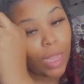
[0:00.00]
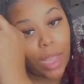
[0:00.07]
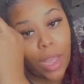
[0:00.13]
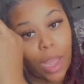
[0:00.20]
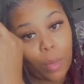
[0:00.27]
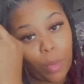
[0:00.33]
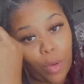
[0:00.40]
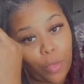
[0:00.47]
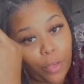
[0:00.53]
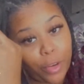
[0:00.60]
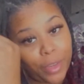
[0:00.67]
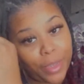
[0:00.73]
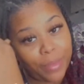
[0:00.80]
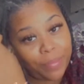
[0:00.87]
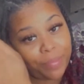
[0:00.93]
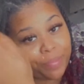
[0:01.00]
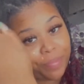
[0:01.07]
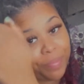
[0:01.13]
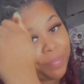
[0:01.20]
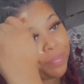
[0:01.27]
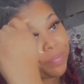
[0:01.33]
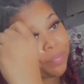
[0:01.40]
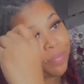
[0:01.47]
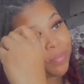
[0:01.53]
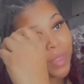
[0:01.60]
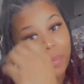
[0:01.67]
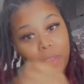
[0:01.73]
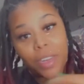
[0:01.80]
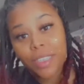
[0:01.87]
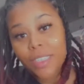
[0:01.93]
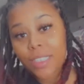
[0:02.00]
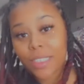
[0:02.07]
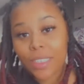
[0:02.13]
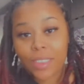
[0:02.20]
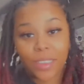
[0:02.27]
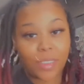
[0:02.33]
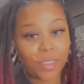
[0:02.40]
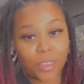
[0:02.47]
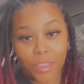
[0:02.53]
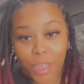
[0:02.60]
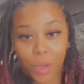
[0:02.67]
I'm over it. I'm gonna throw